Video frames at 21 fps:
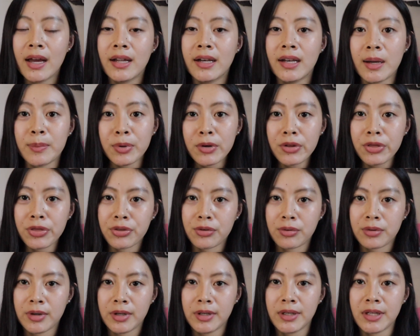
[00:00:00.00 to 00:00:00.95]
Number
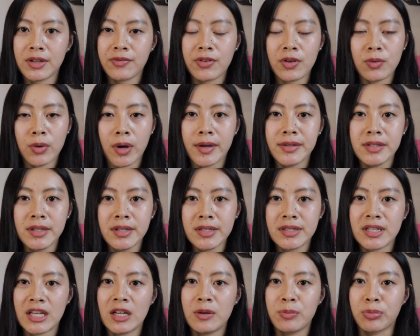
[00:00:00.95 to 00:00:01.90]
3, if you want to
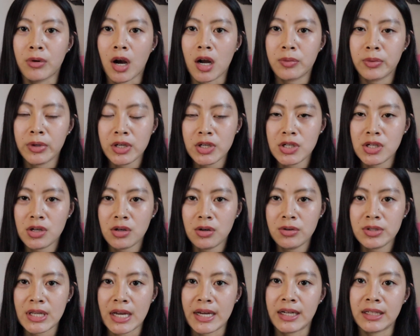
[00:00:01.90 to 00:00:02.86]
see Broadway
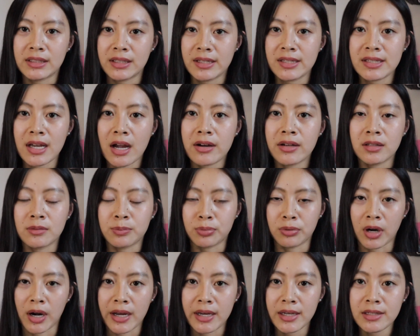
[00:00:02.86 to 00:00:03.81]
shows at a discounted
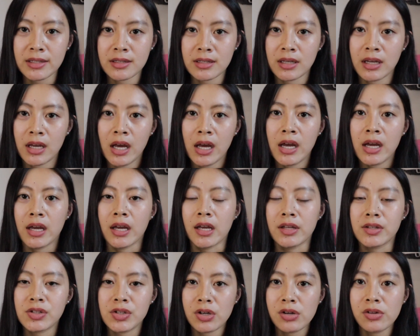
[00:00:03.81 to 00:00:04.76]
price,
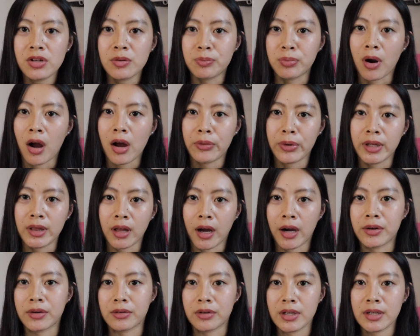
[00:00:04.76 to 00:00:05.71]
enter the Broadway
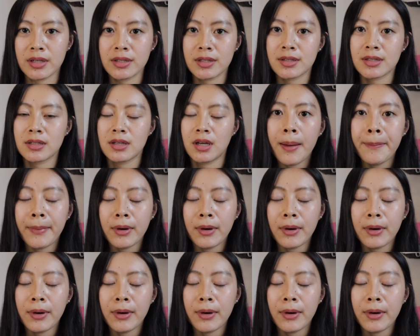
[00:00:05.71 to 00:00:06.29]
lotteries.